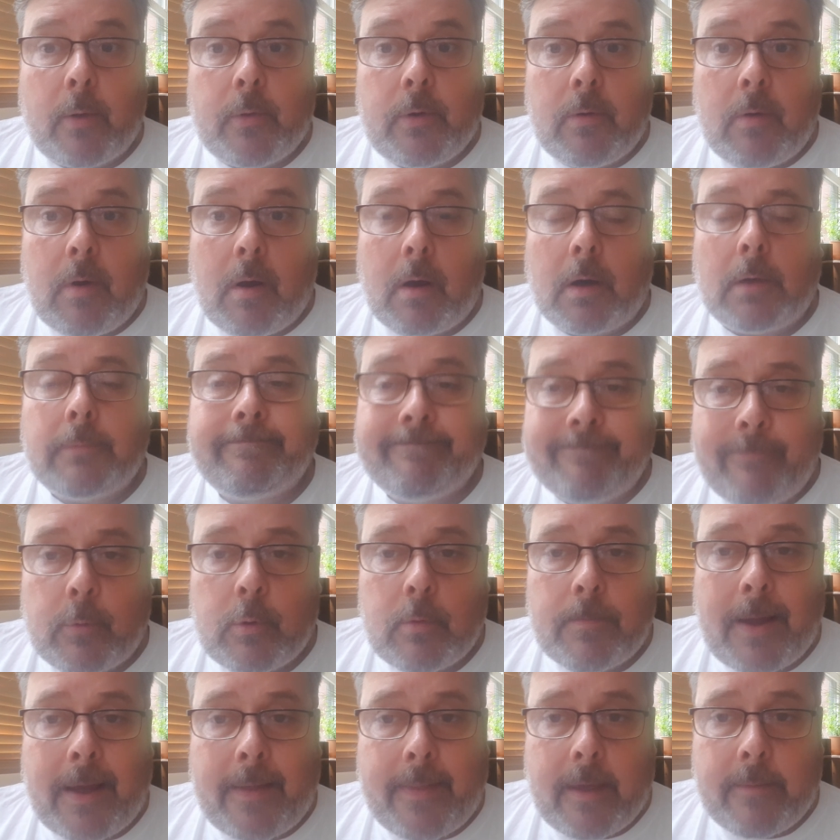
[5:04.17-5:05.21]
Noir. More
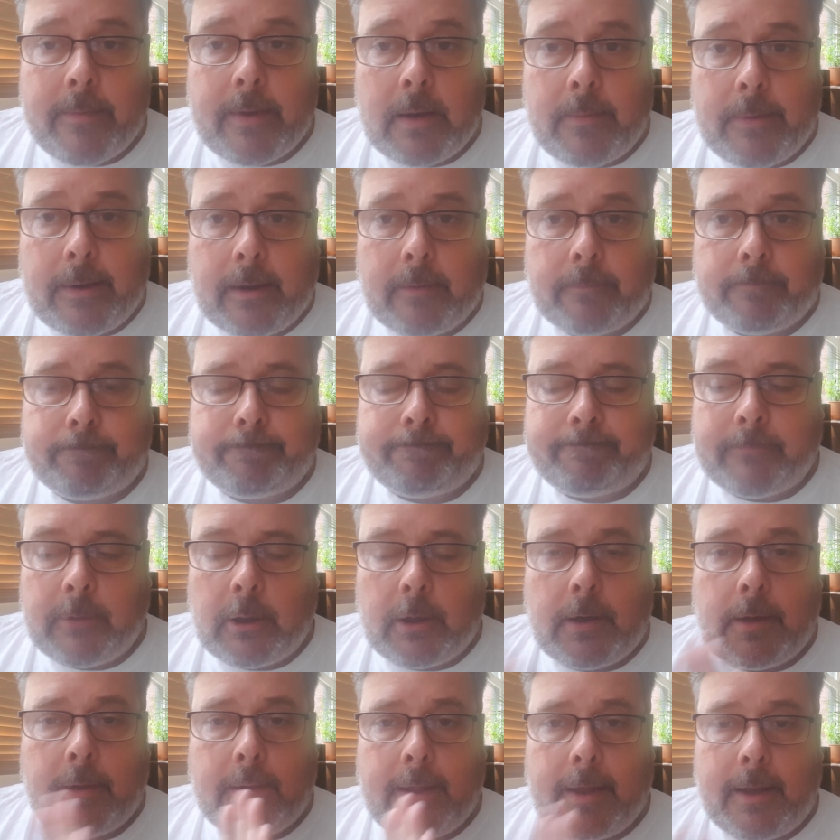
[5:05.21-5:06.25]
about them in a minute,
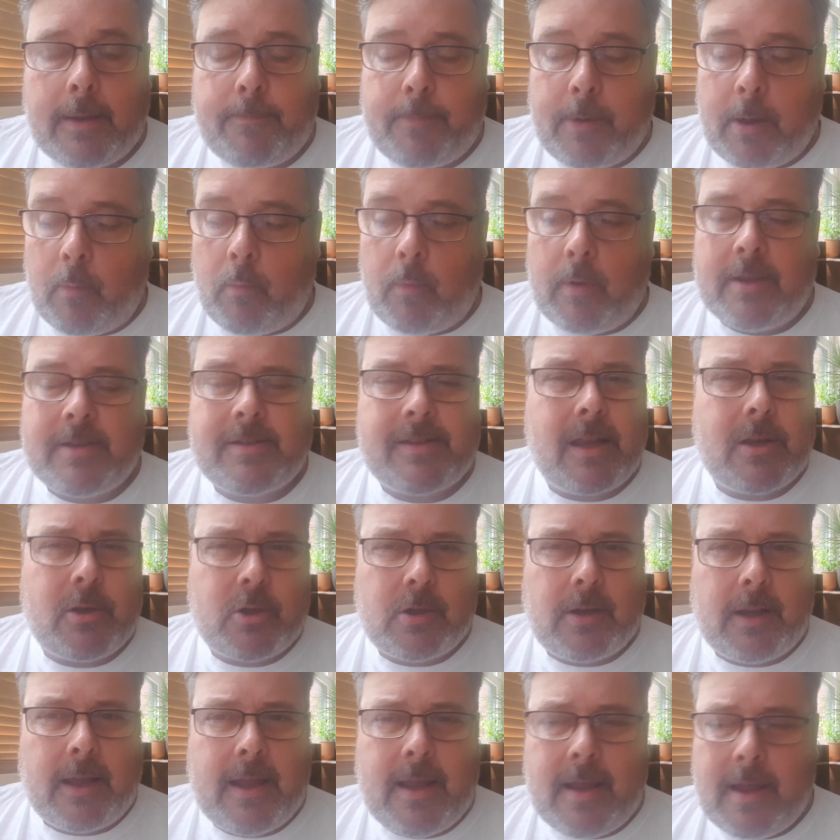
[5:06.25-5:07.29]
right? Okay, but
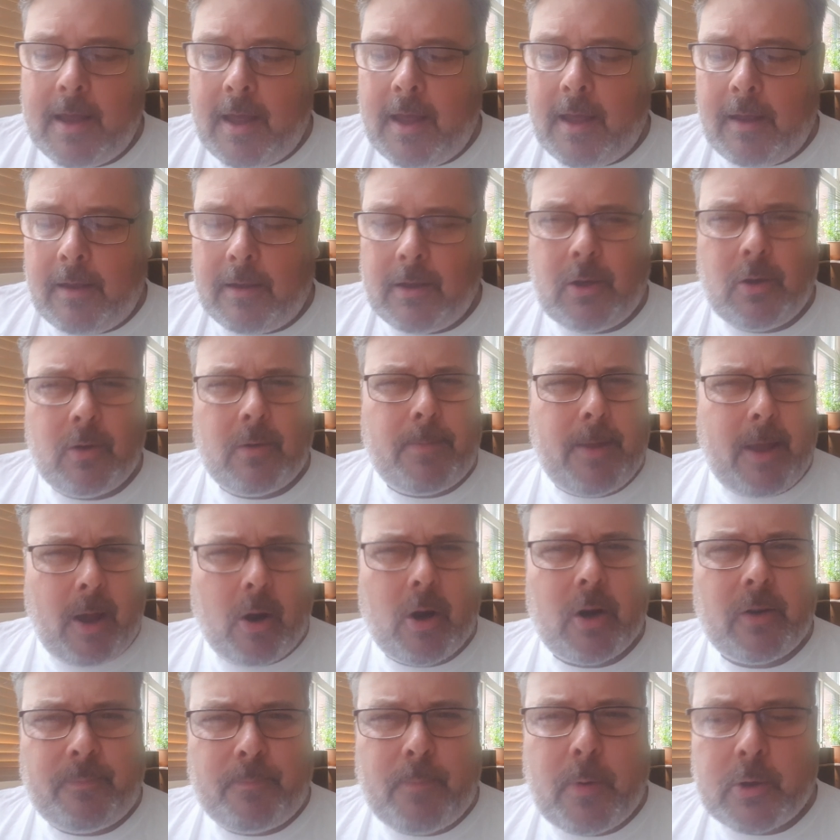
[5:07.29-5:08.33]
essentially, you're a bit
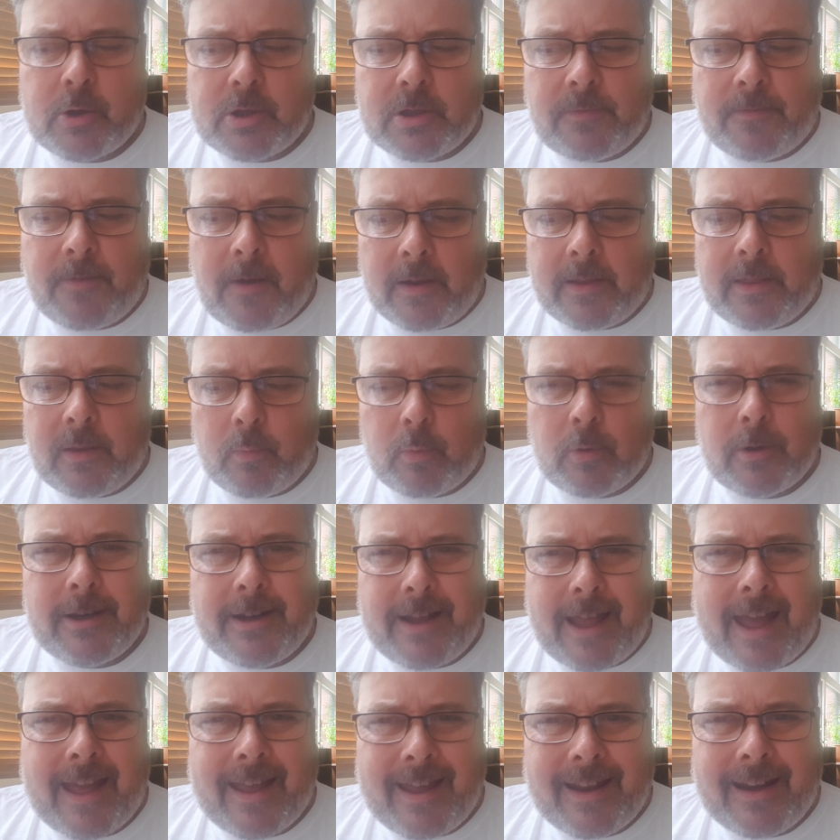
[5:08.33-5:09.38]
hard pushed to find the word
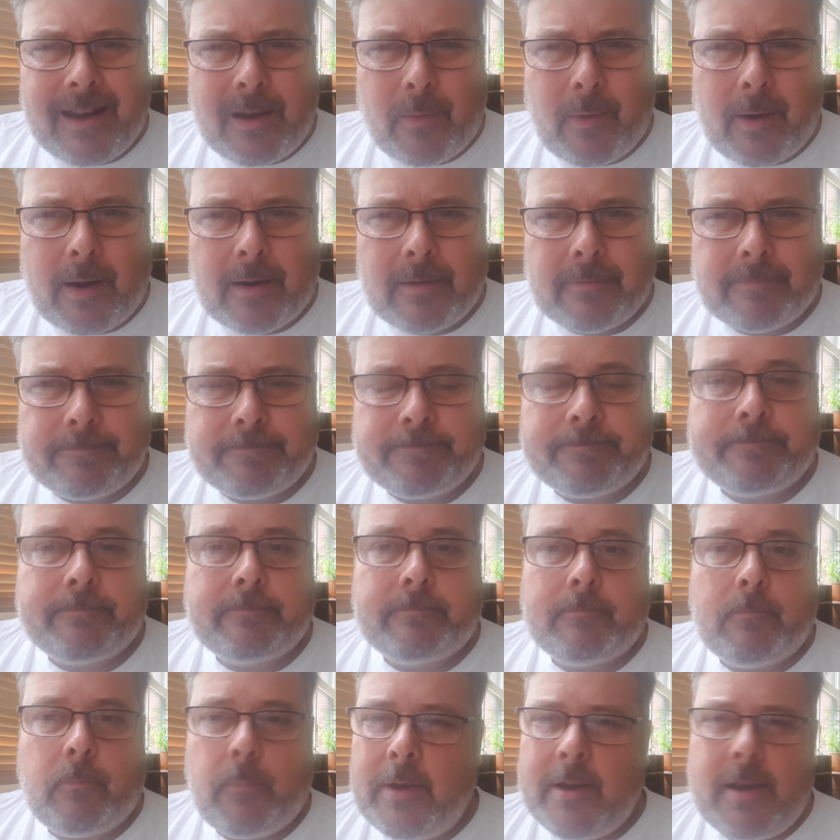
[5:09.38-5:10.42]
gay anywhere.
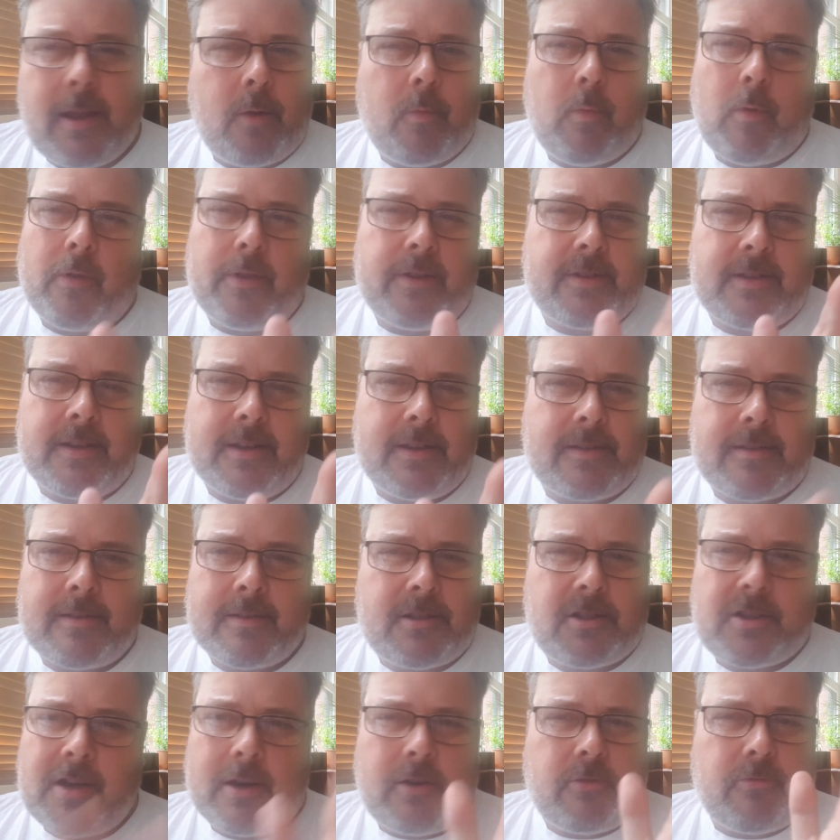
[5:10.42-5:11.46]
We know what this is.
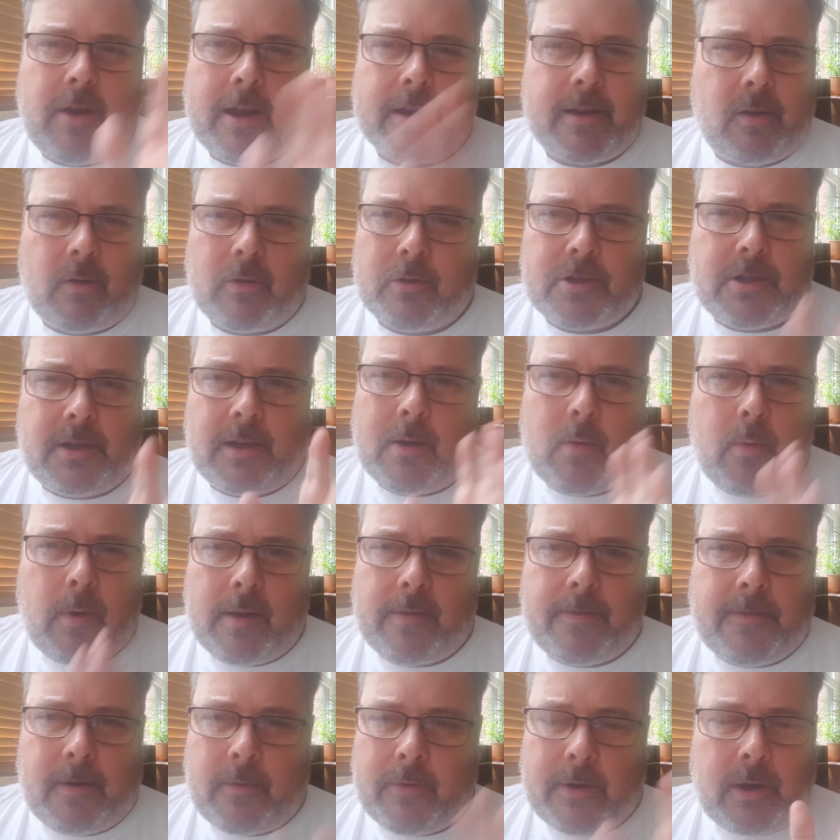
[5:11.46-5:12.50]
It's gender ideology and queer
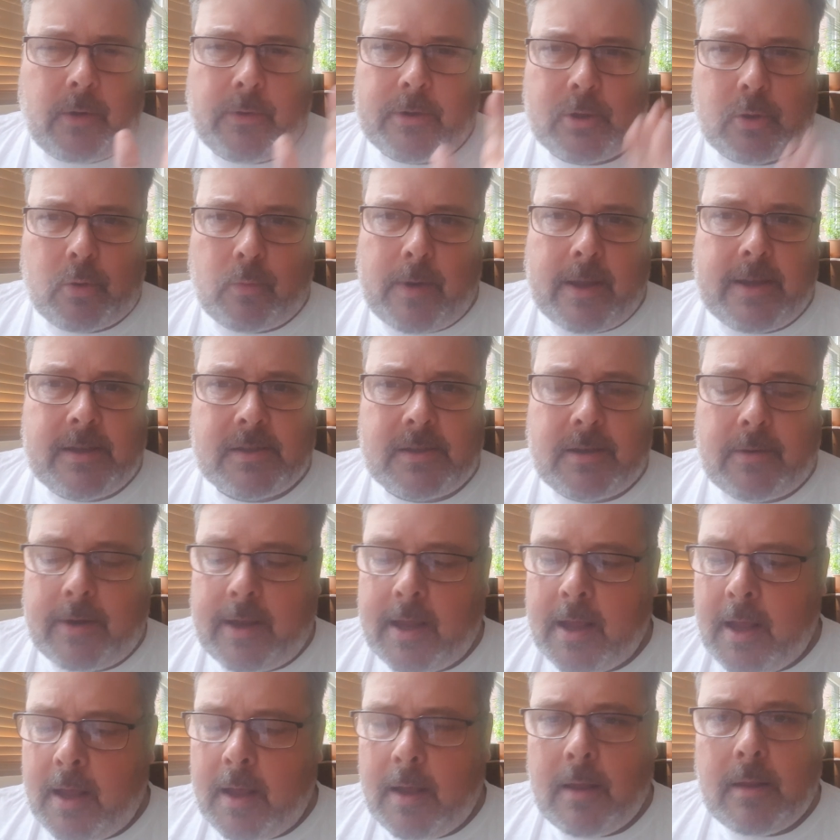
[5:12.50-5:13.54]
theory and critical race theory.
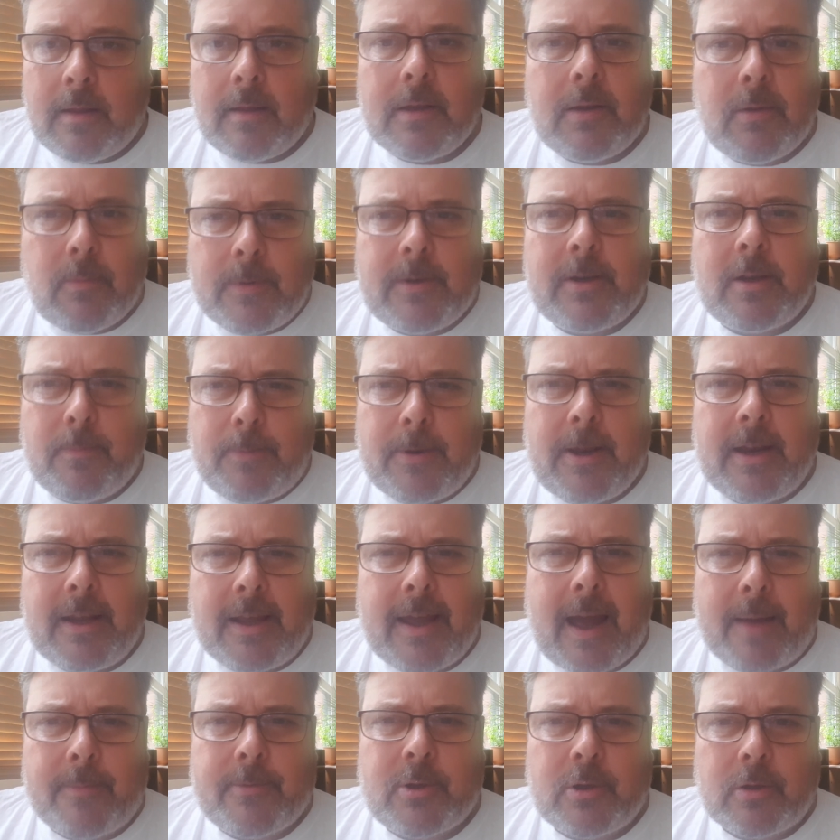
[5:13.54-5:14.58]
You've been completely
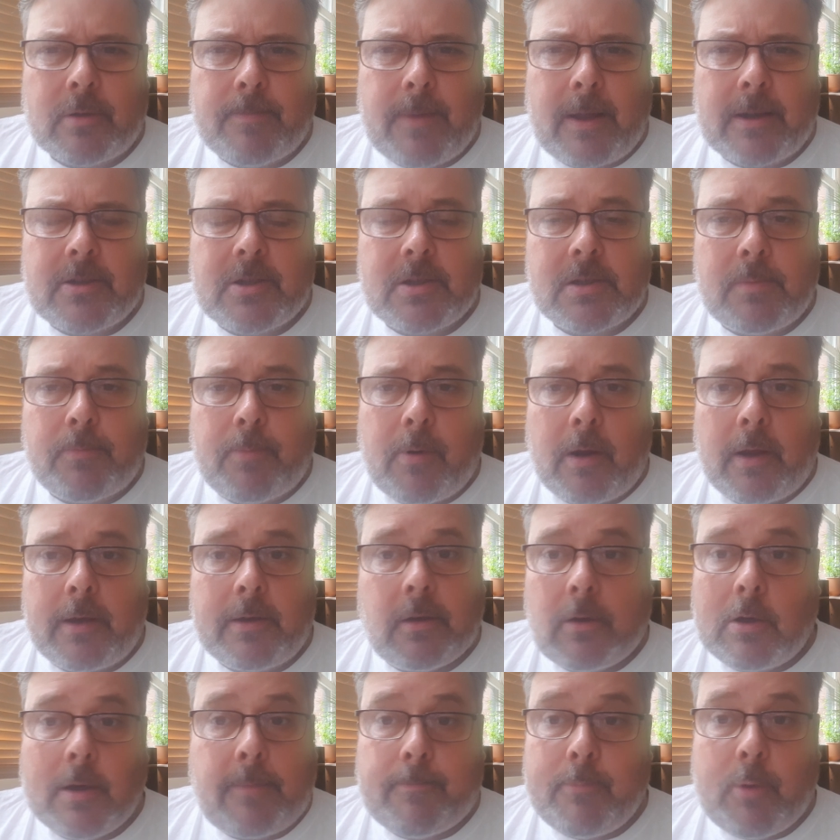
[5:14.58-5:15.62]
captured, Manchester Pride.
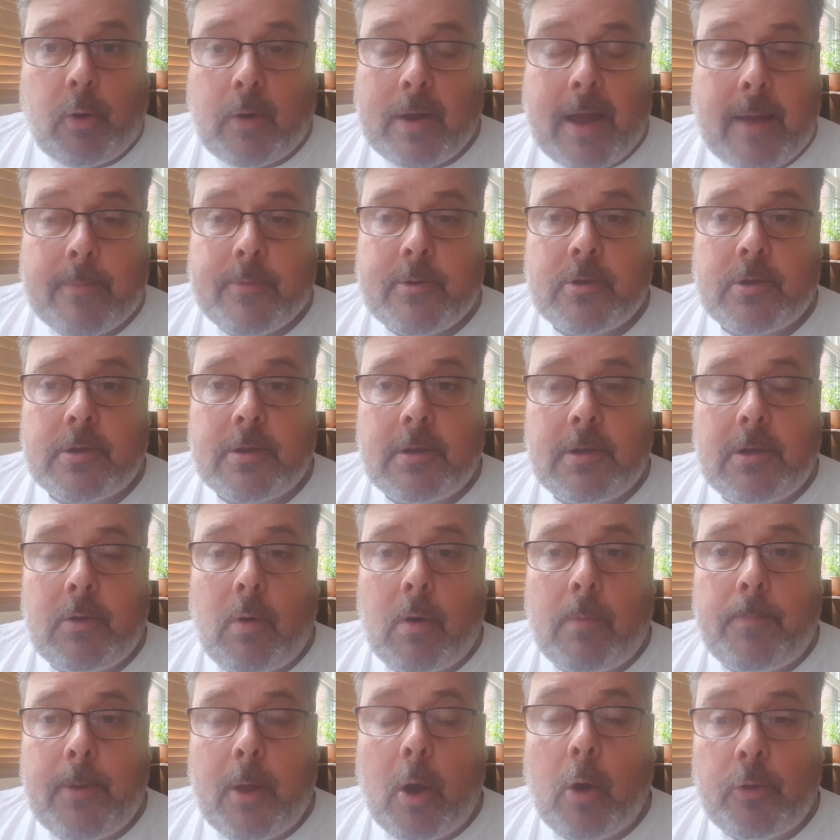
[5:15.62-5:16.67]
You're captured, and you
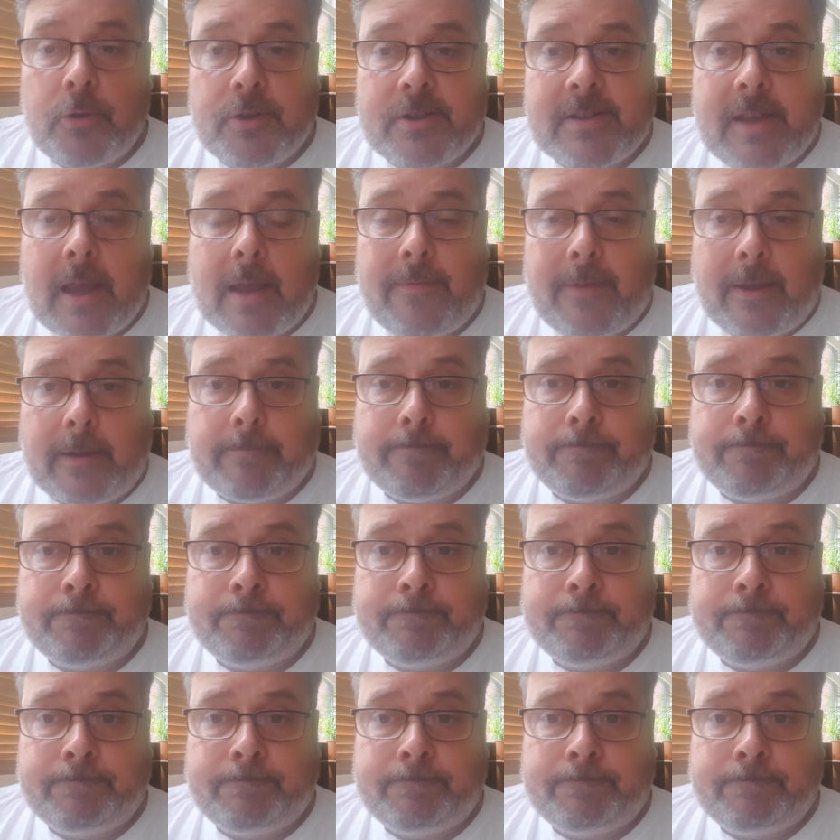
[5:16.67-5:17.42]
are beyond saving.